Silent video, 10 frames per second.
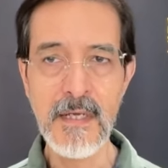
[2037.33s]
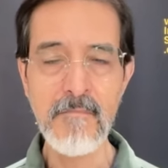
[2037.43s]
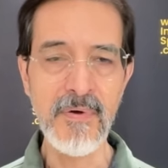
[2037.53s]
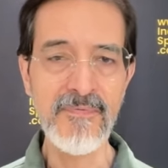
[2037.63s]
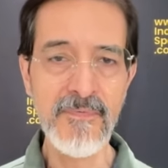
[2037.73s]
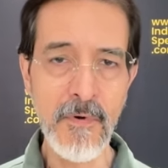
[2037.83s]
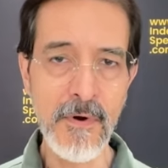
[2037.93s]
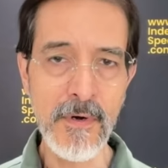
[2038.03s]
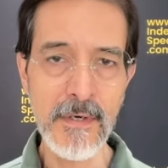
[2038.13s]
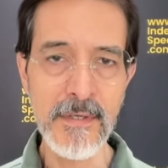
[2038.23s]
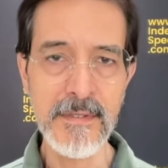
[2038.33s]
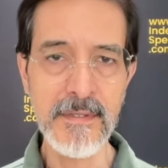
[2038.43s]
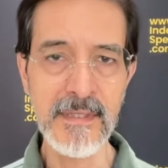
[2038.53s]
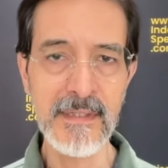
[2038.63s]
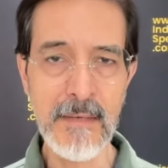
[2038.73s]
before
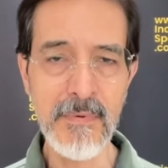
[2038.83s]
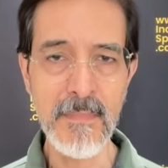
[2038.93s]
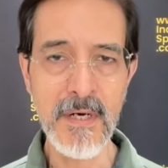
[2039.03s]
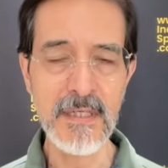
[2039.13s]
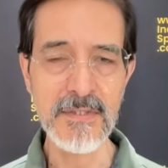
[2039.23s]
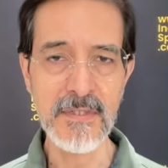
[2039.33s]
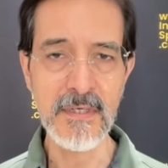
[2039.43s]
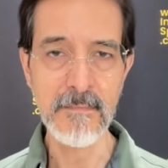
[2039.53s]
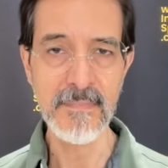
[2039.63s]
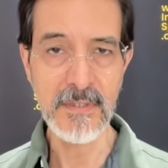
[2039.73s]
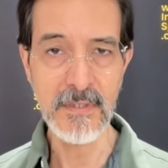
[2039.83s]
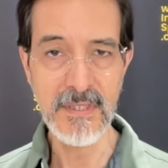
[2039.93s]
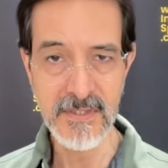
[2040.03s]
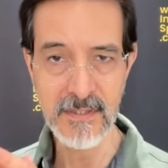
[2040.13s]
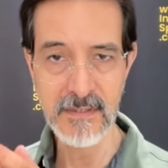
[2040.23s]
the labor market started you know
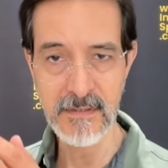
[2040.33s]
these